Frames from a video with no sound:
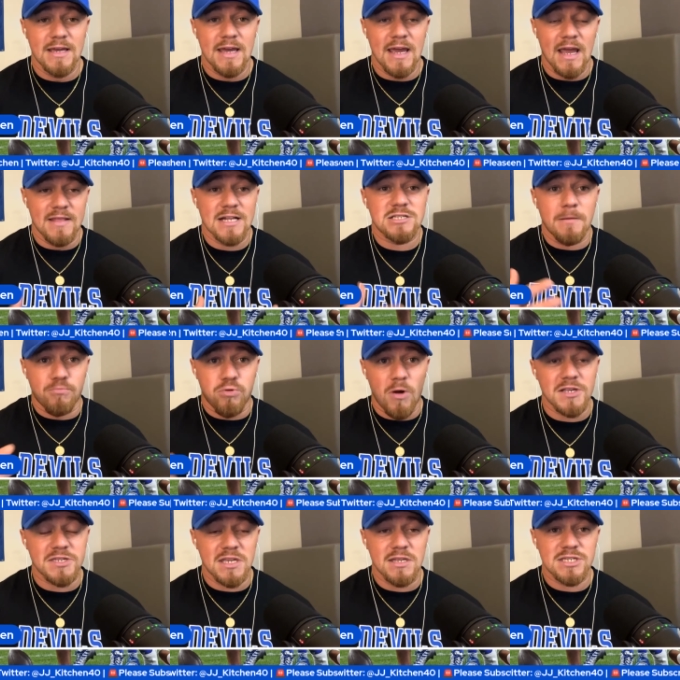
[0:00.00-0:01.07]
And that's the
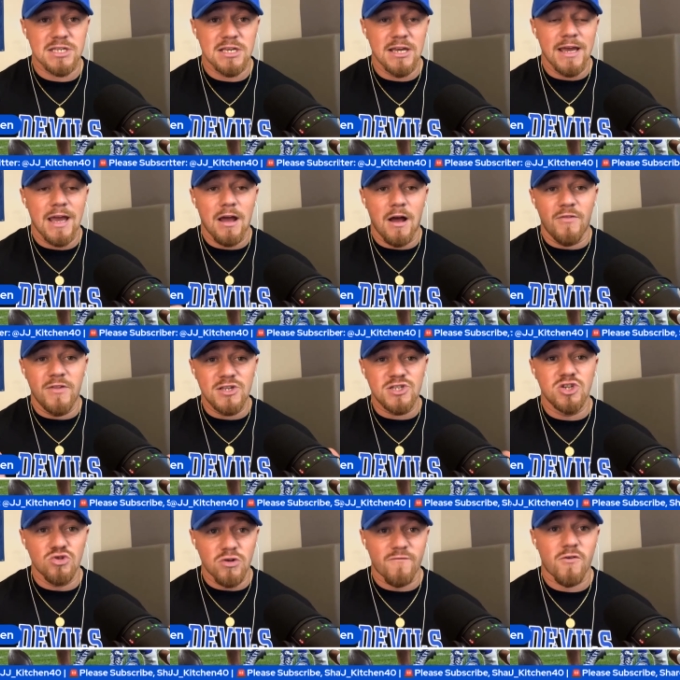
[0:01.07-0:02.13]
presidents of these
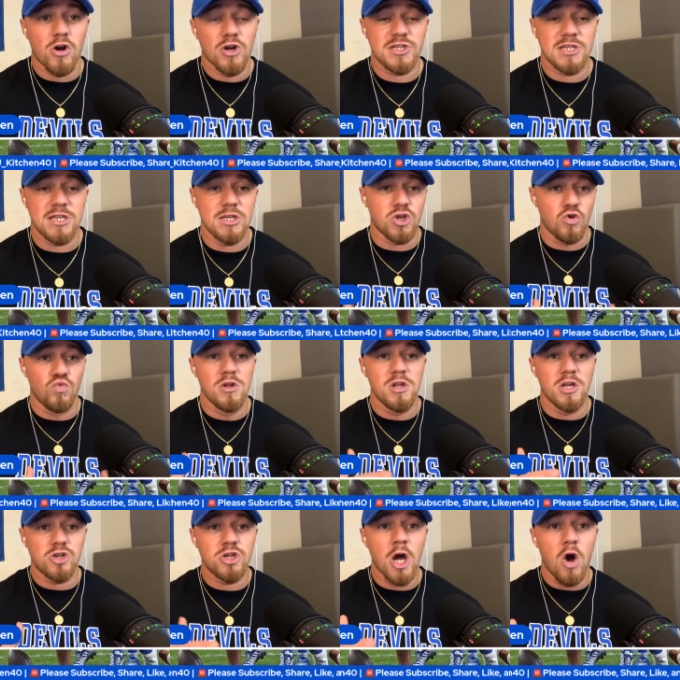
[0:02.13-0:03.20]
universities who
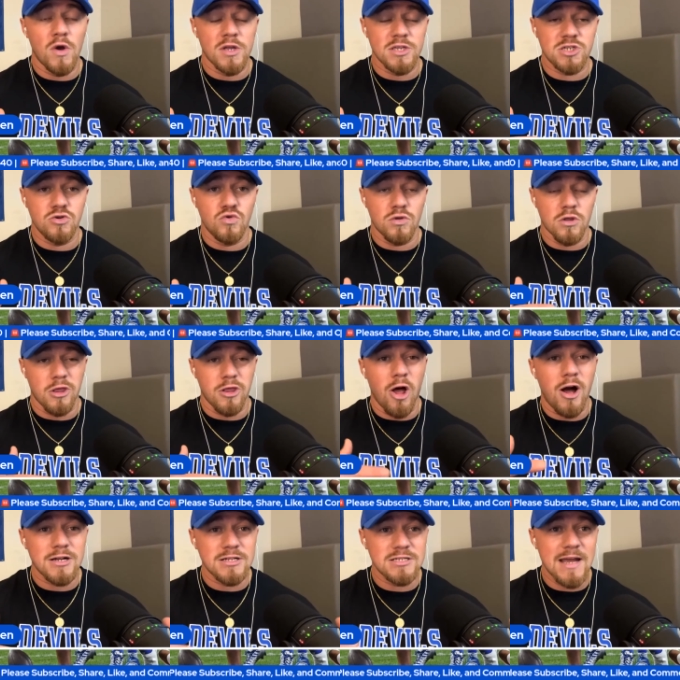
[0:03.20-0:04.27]
really go into
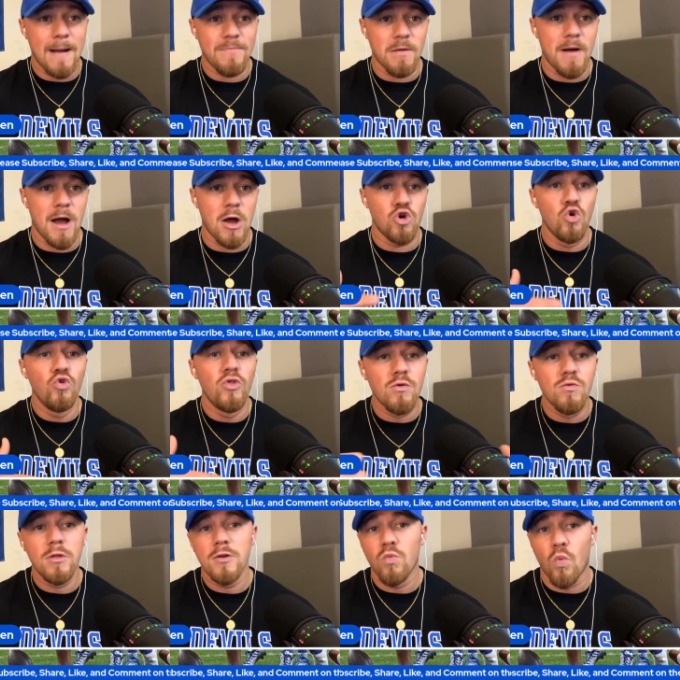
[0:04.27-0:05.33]
long depth about who they
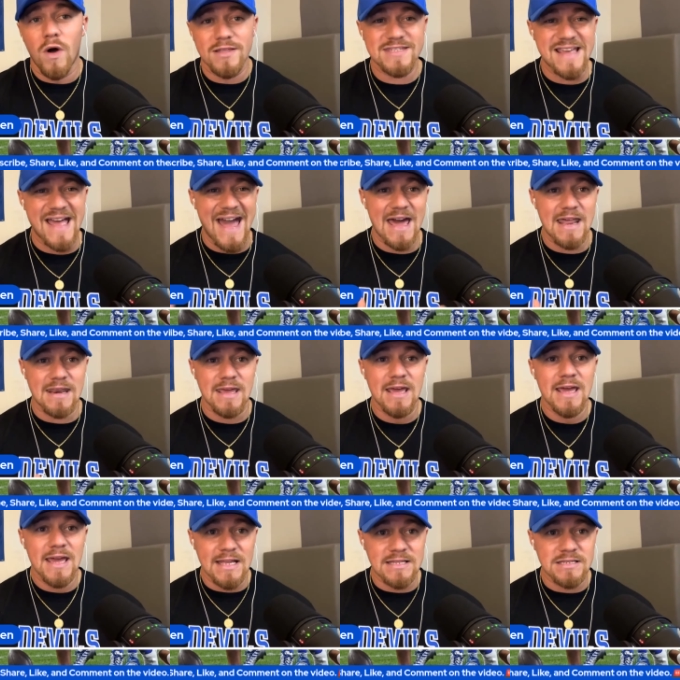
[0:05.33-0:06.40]
really want to add
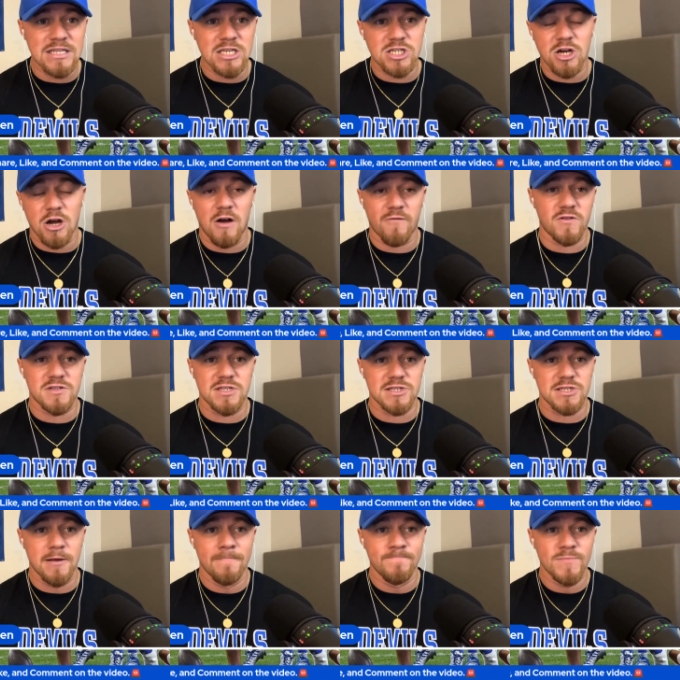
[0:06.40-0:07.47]
into the
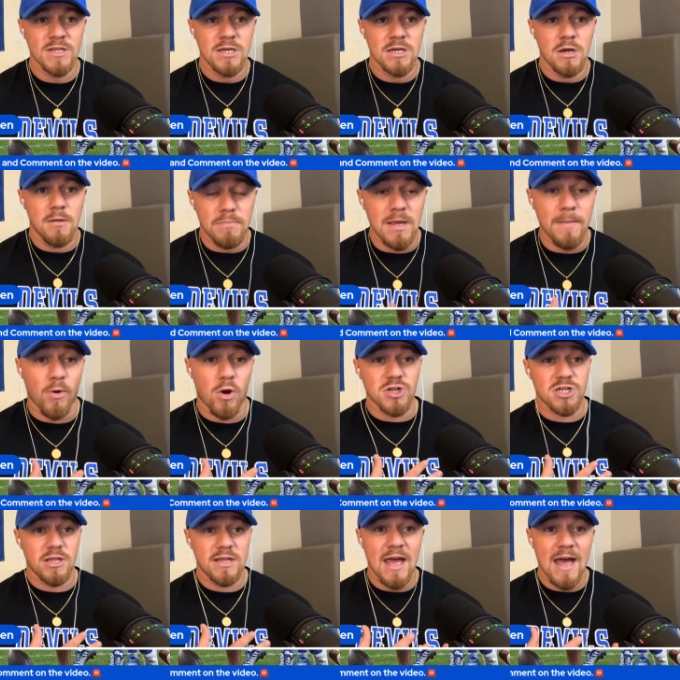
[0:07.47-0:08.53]
conferences me
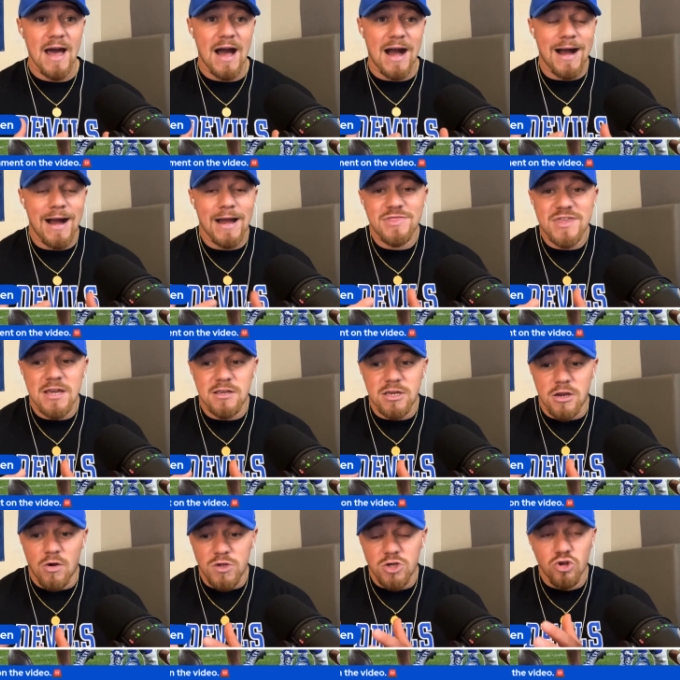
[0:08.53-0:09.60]
personally, I think, you
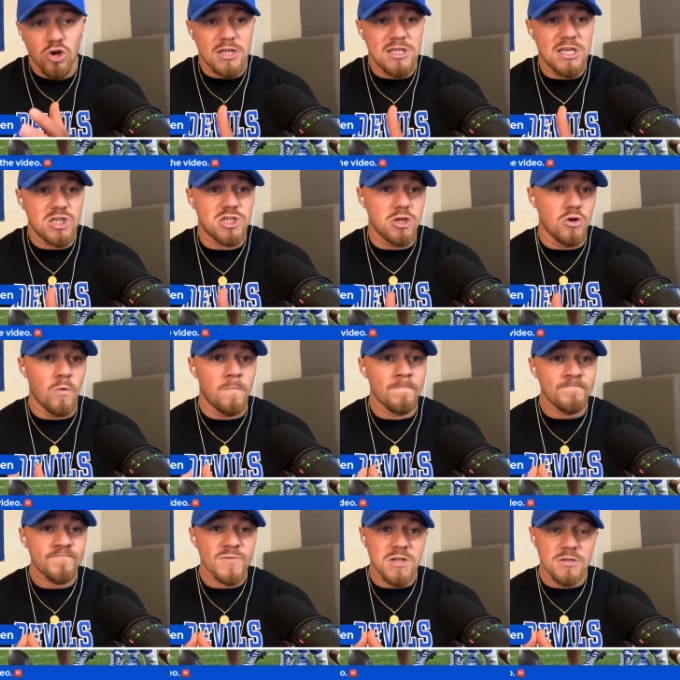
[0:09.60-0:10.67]
know, when you look at these two,
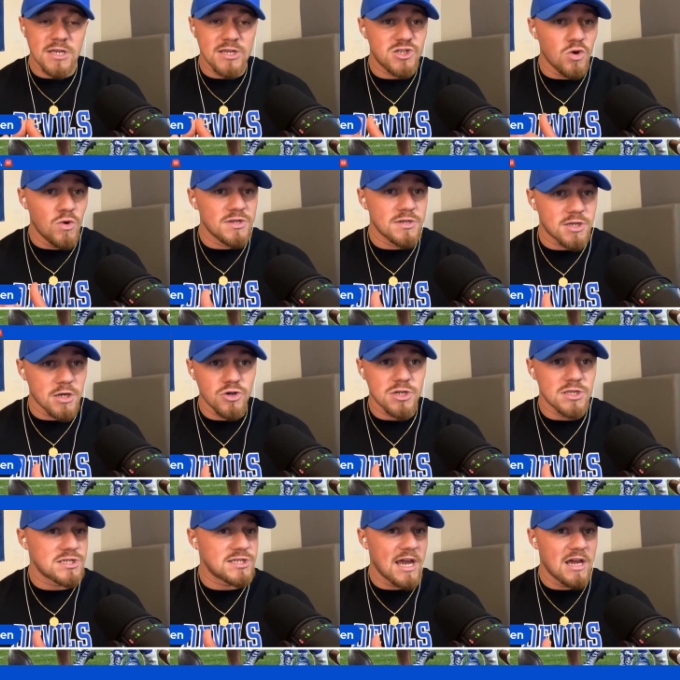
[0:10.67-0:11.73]
these two
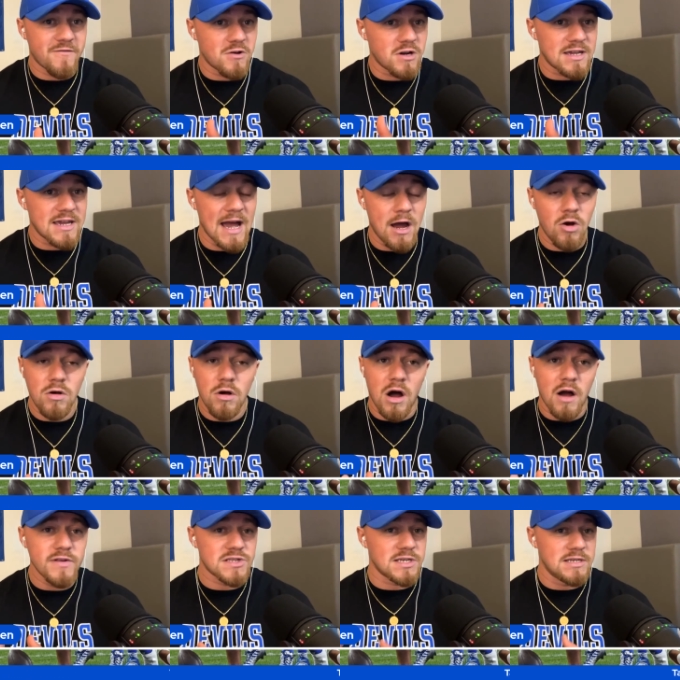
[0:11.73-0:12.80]
institutions, Stanford and Cal,
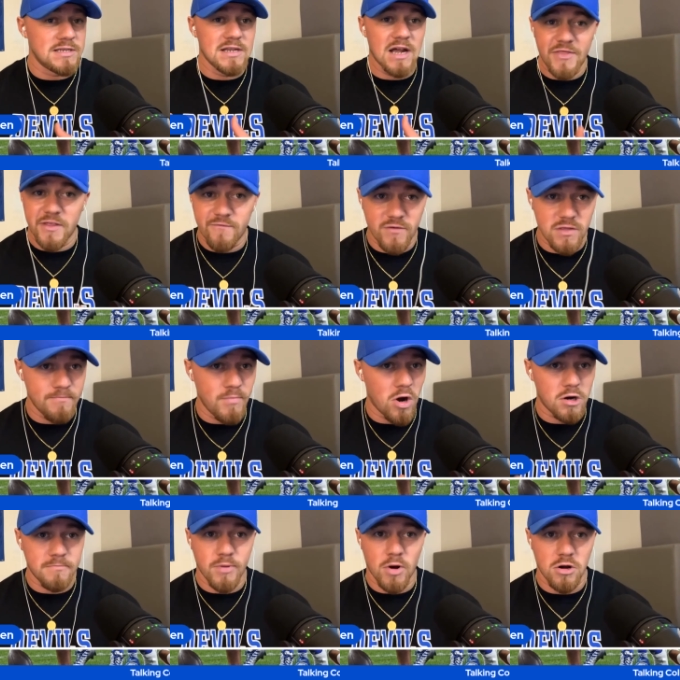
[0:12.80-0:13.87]
obviously nothing from the
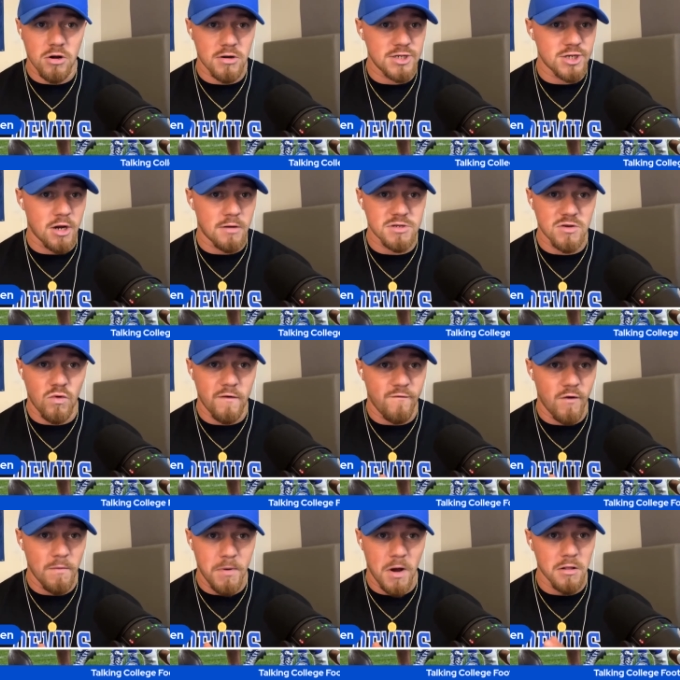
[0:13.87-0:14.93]
barn burner in terms of what
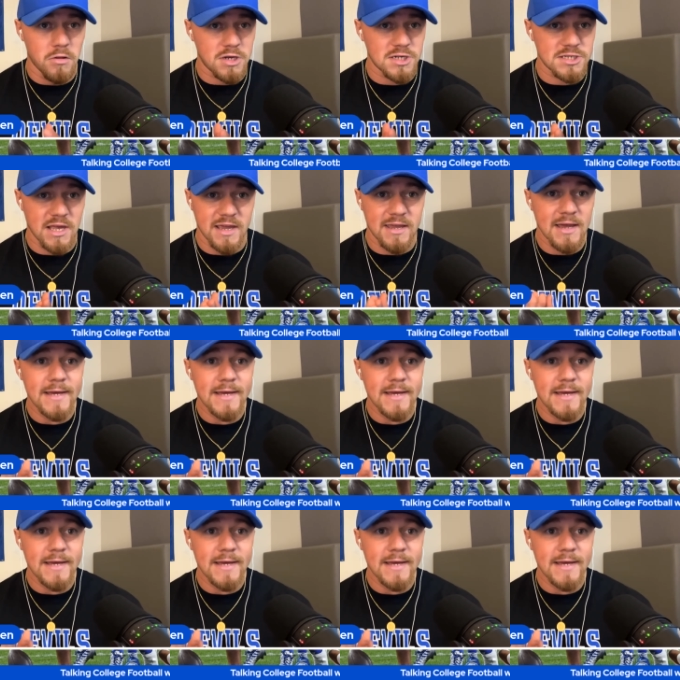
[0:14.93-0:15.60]
football looks like.